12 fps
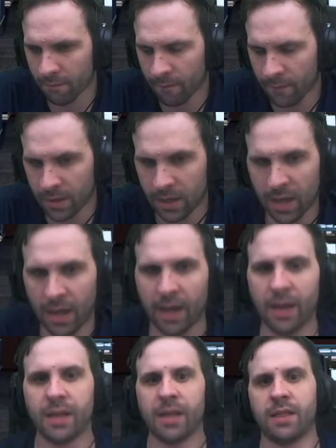yeah,
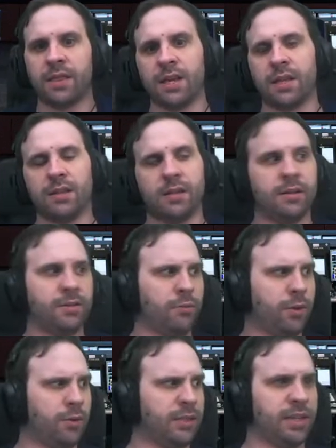eh, the
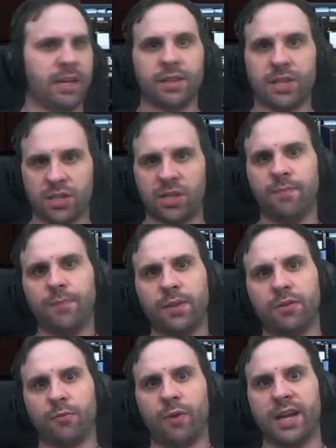where was I? The
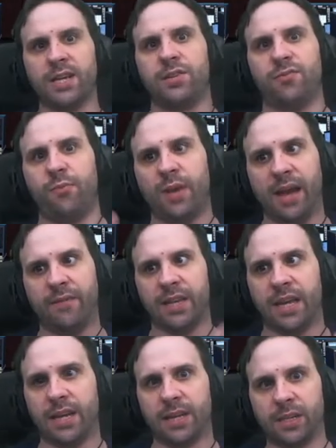simpler ways we have to
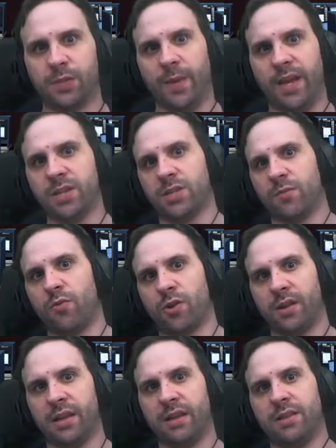get into space, the
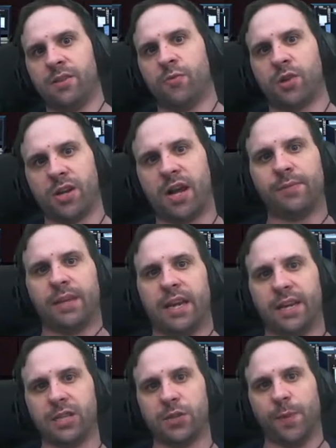more the more
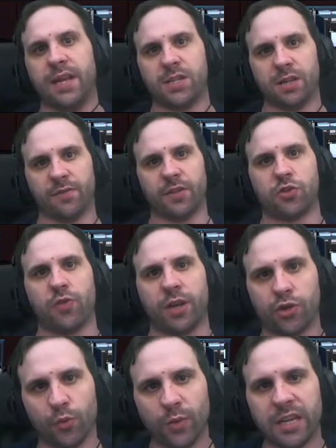complicated space
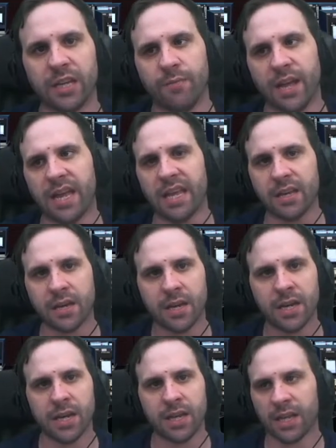infrastructure we can make.
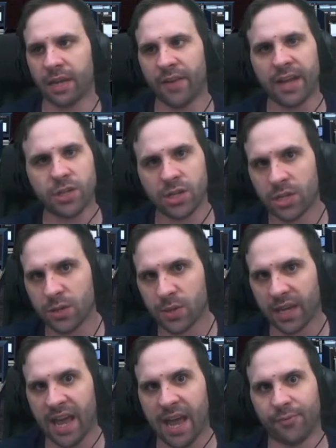Like if I just use a
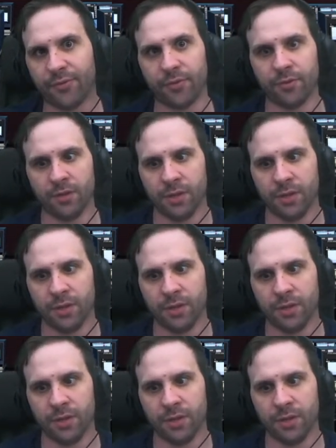capsule,